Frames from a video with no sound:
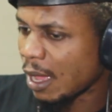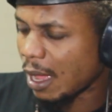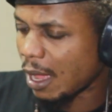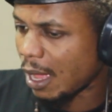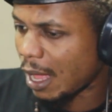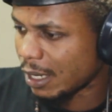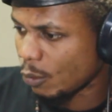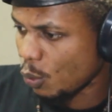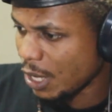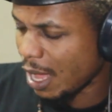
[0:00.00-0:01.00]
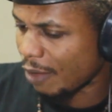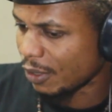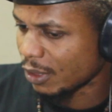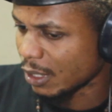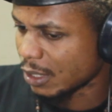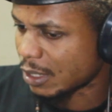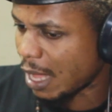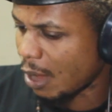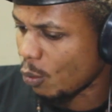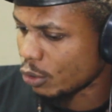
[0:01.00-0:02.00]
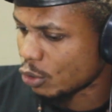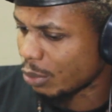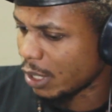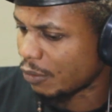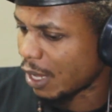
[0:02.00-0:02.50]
And we having this, I want to believe